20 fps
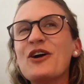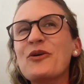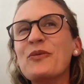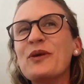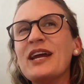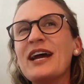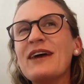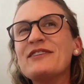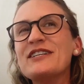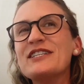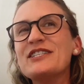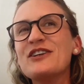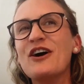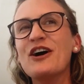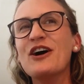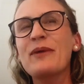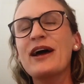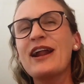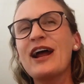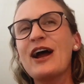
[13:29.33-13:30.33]
we have to
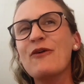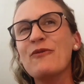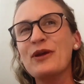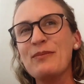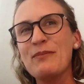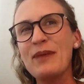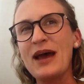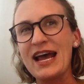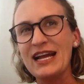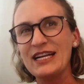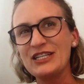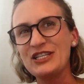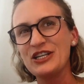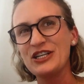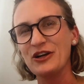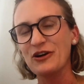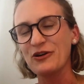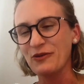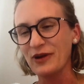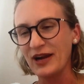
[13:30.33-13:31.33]
talk about how we met
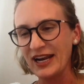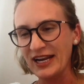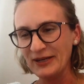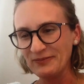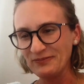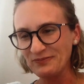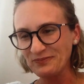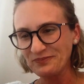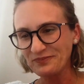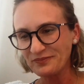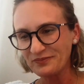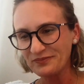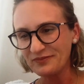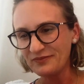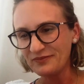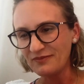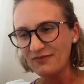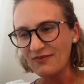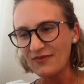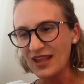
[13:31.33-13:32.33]
too, right?
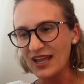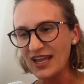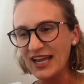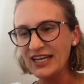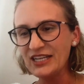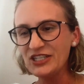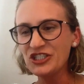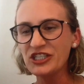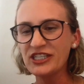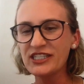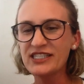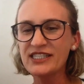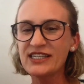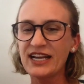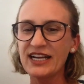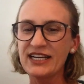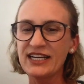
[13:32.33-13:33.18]
And just,